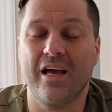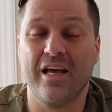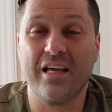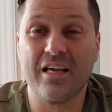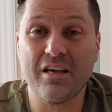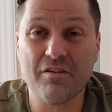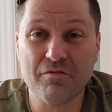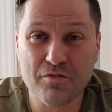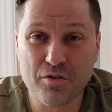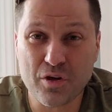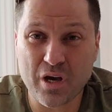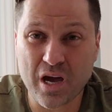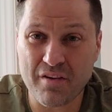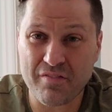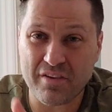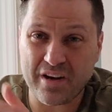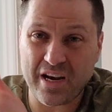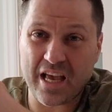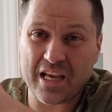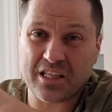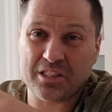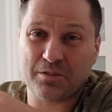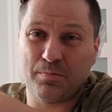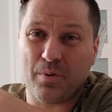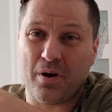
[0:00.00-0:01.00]
If you have an
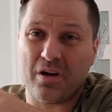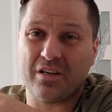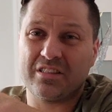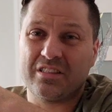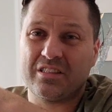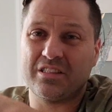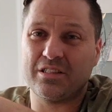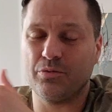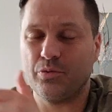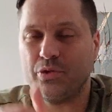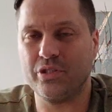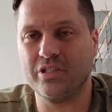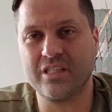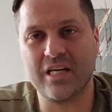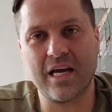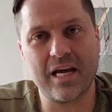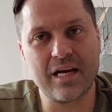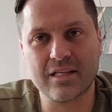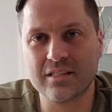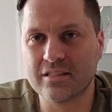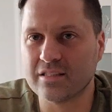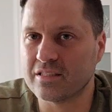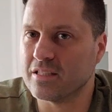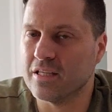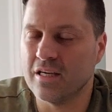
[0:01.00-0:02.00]
Xbox Series
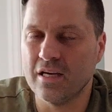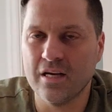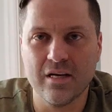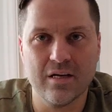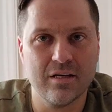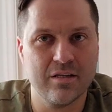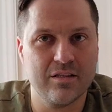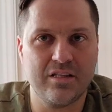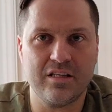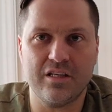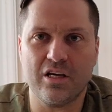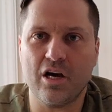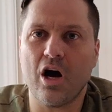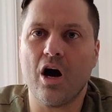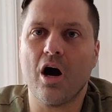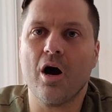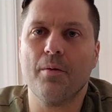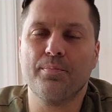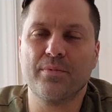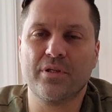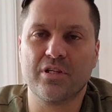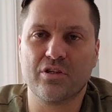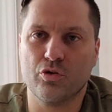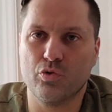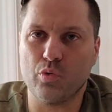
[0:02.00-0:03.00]
X, the
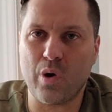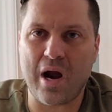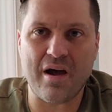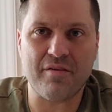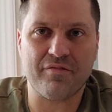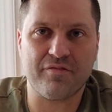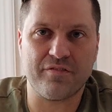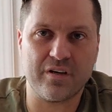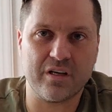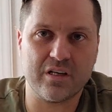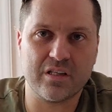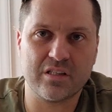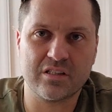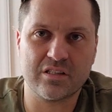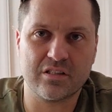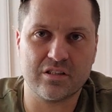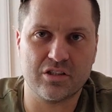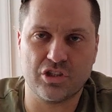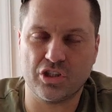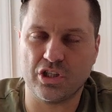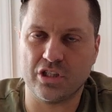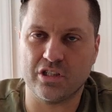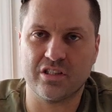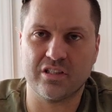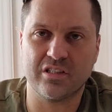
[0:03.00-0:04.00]
upped graphics
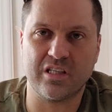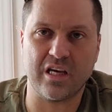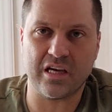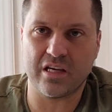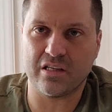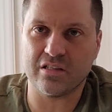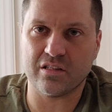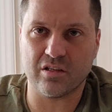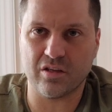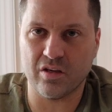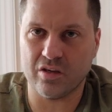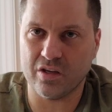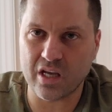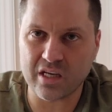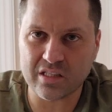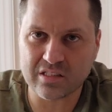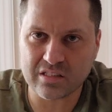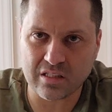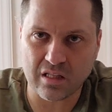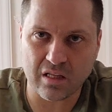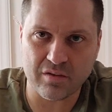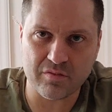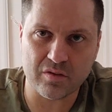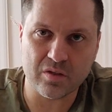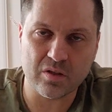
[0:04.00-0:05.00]
just take it to the next
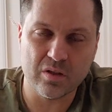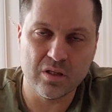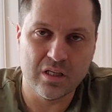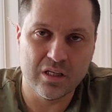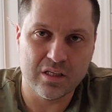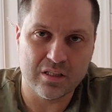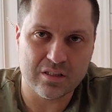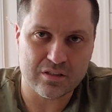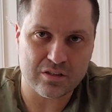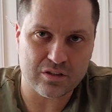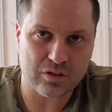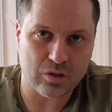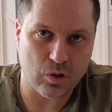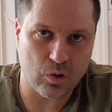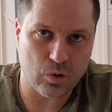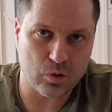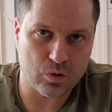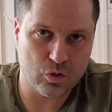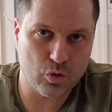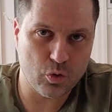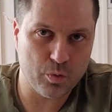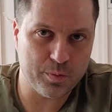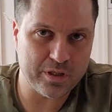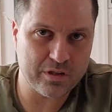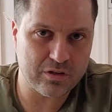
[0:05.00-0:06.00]
level. So
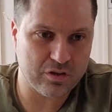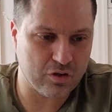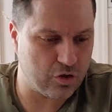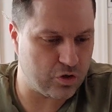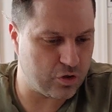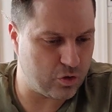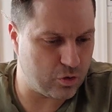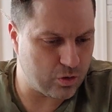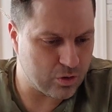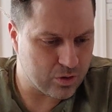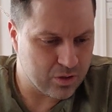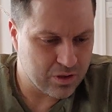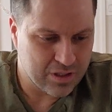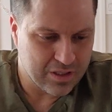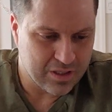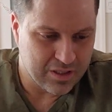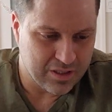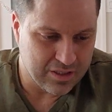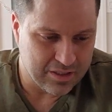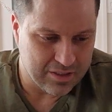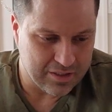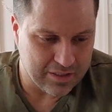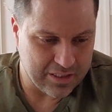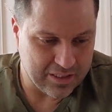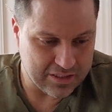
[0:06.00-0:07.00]
Doom Eternal
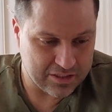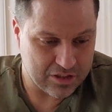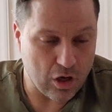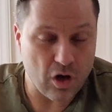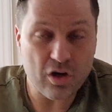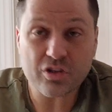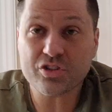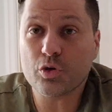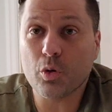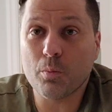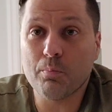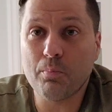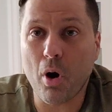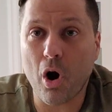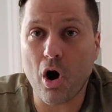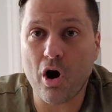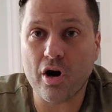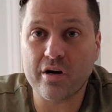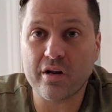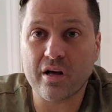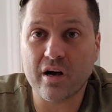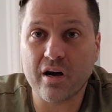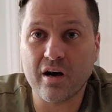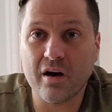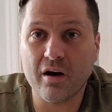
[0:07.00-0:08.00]
is also
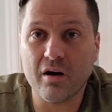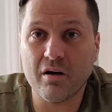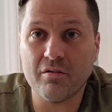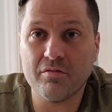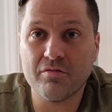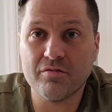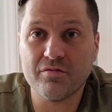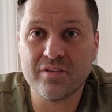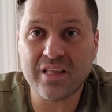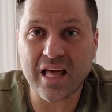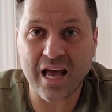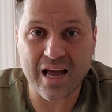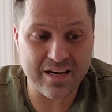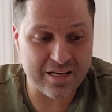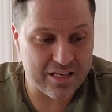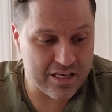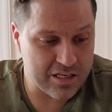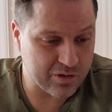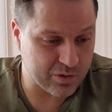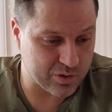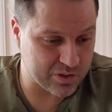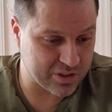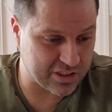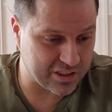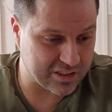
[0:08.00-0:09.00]
part of that
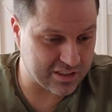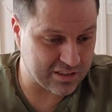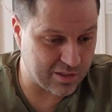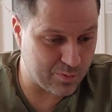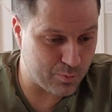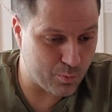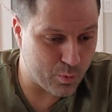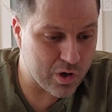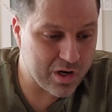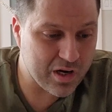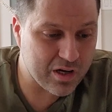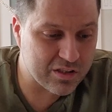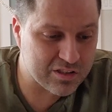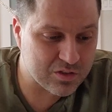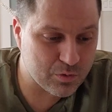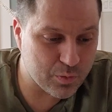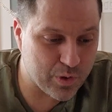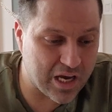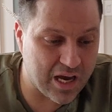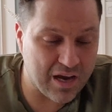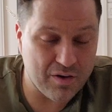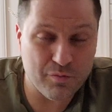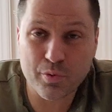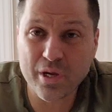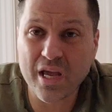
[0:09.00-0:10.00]
ecosystem. What else do we
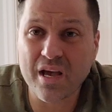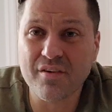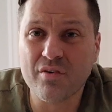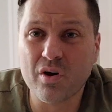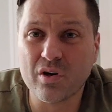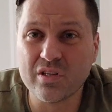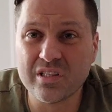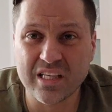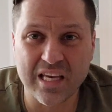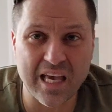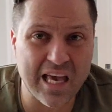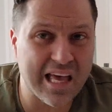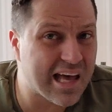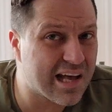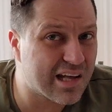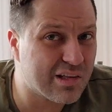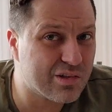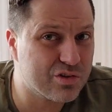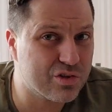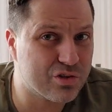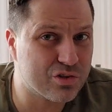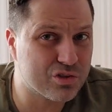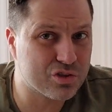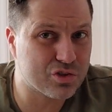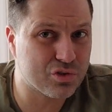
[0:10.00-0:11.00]
have? We have all the
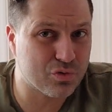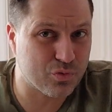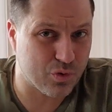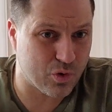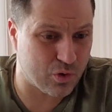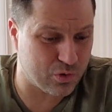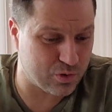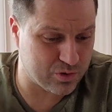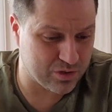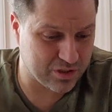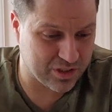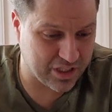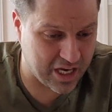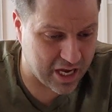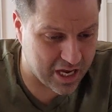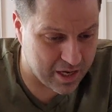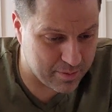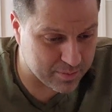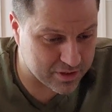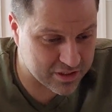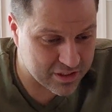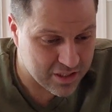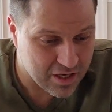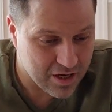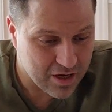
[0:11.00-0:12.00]
Elder Scrolls
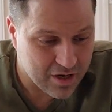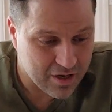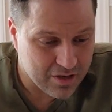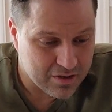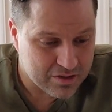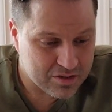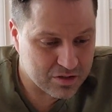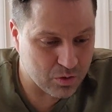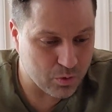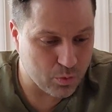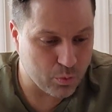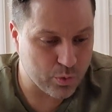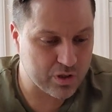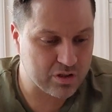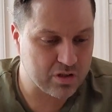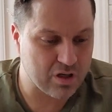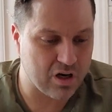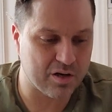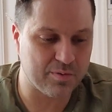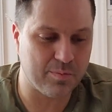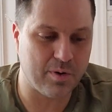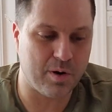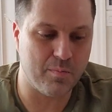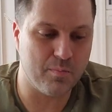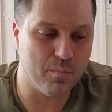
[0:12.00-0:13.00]
games. So we're
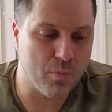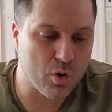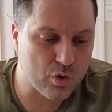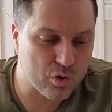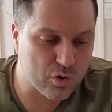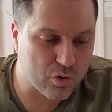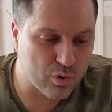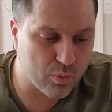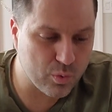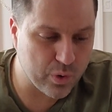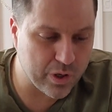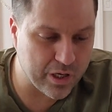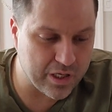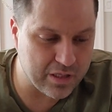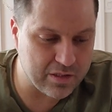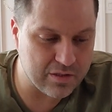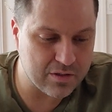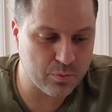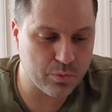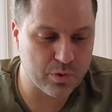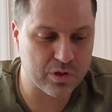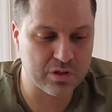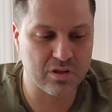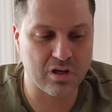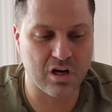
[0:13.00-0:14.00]
talking about Morrowind,
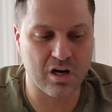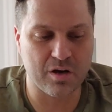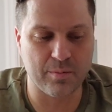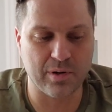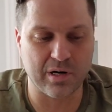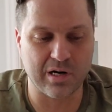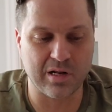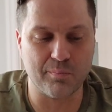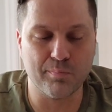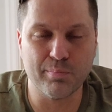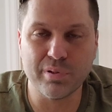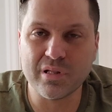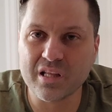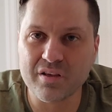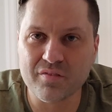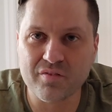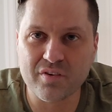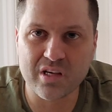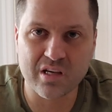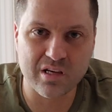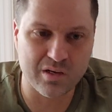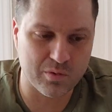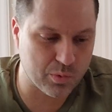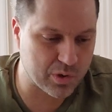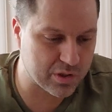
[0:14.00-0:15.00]
we're talking about
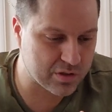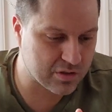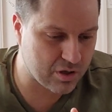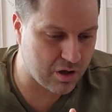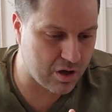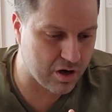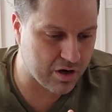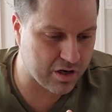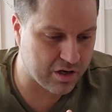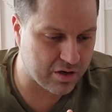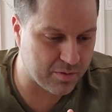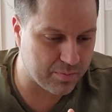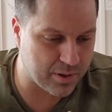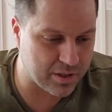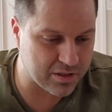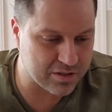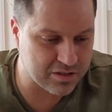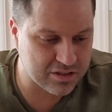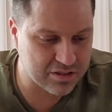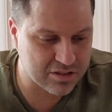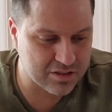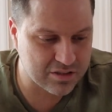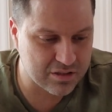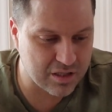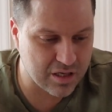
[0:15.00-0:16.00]
Oblivion, we're talking about
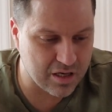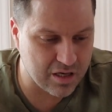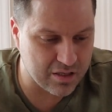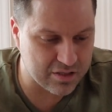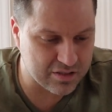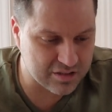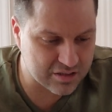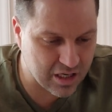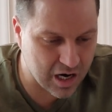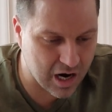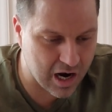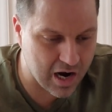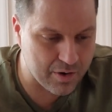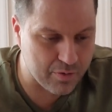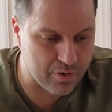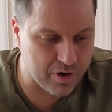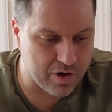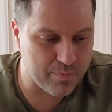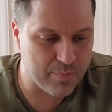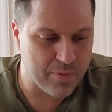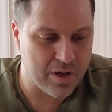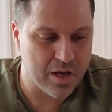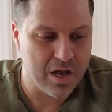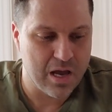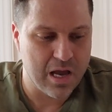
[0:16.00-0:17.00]

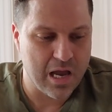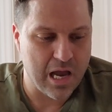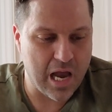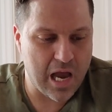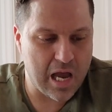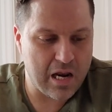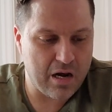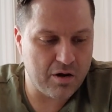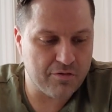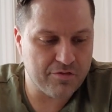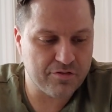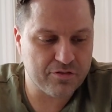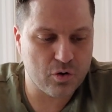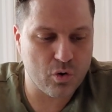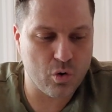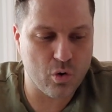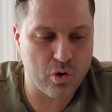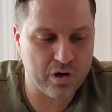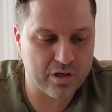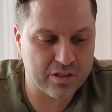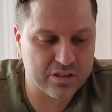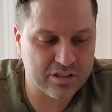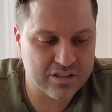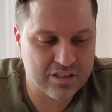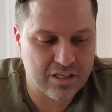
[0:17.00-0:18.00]
Skyrim, and of
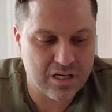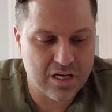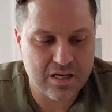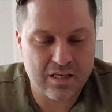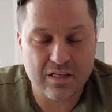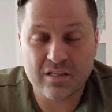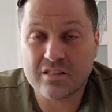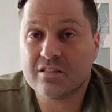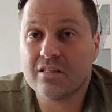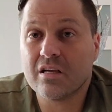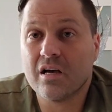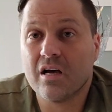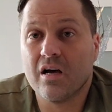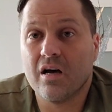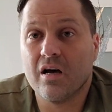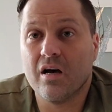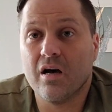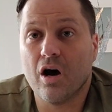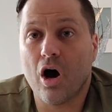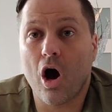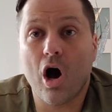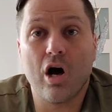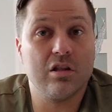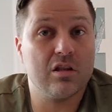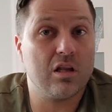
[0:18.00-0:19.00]
course
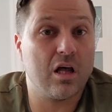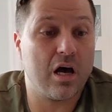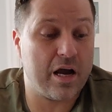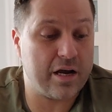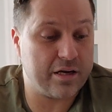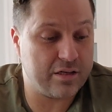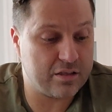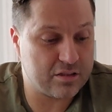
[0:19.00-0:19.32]
online.